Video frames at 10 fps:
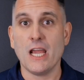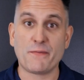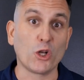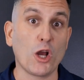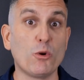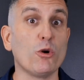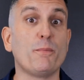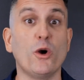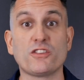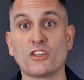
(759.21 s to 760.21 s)
If you'd like more
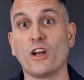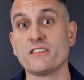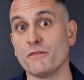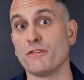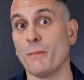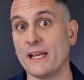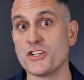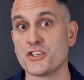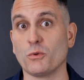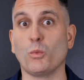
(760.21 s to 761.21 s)
personalised
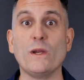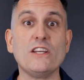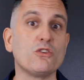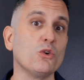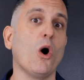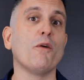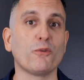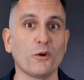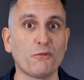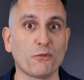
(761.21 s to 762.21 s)
information, we do
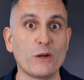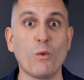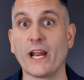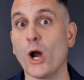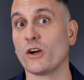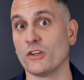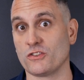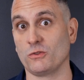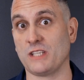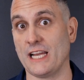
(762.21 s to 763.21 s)
offer a free 1-hour
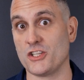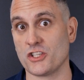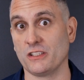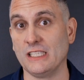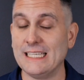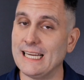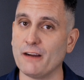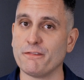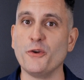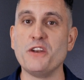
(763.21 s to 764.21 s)
consultation. Our
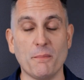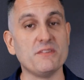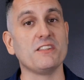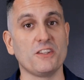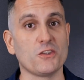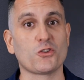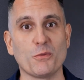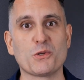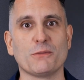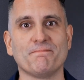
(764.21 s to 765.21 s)
phone number's in the
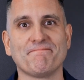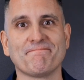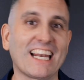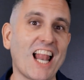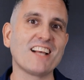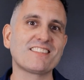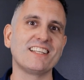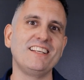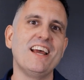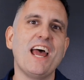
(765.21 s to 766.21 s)
description. And
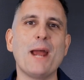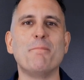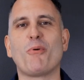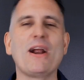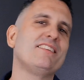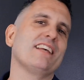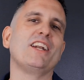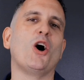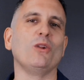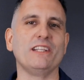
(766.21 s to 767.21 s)
lastly, embrace
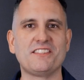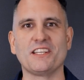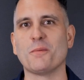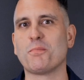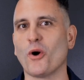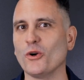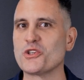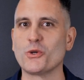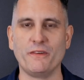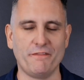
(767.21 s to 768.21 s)
an holistic approach
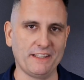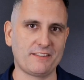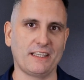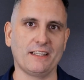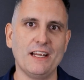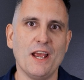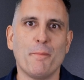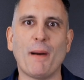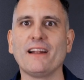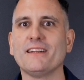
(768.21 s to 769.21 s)
to investing,
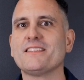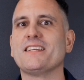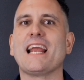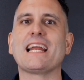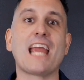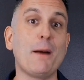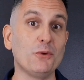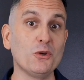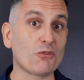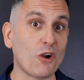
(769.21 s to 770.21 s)
balancing
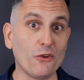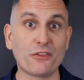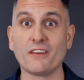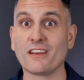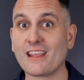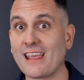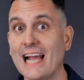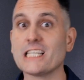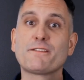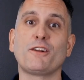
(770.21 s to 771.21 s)
capital growth,
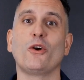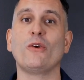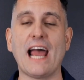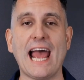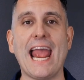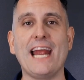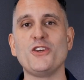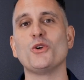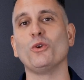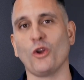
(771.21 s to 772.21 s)
cash flow,
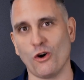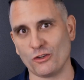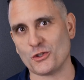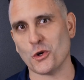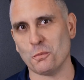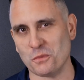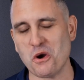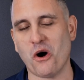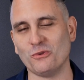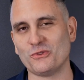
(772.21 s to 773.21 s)
and your long-term
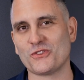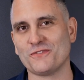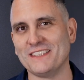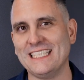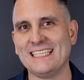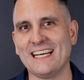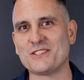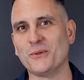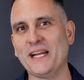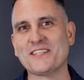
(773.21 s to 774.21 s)
goals.
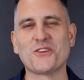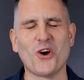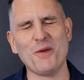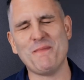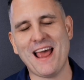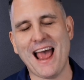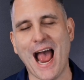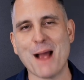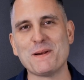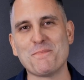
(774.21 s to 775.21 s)
Until next time,
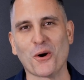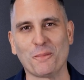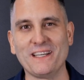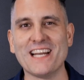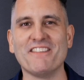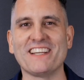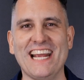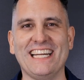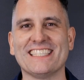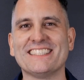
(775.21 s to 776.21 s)
happy property
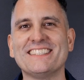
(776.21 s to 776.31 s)
navigating.